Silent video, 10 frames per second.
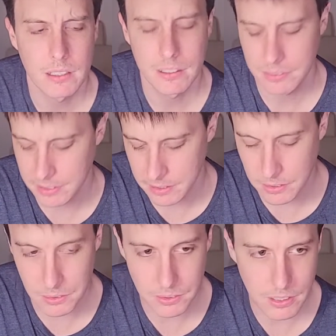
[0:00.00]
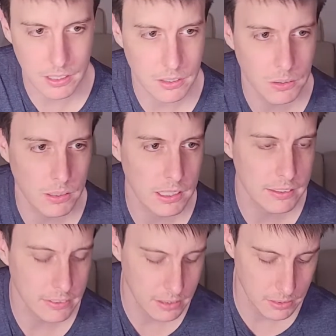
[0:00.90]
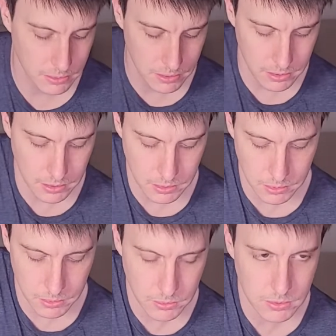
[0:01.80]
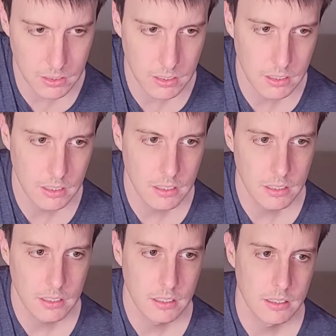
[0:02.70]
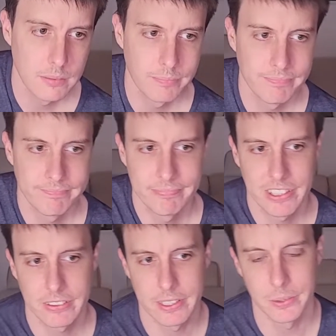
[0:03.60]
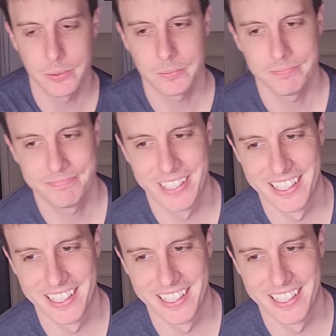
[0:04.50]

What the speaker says: I never did use that U that I said I was going to use. It's guilt.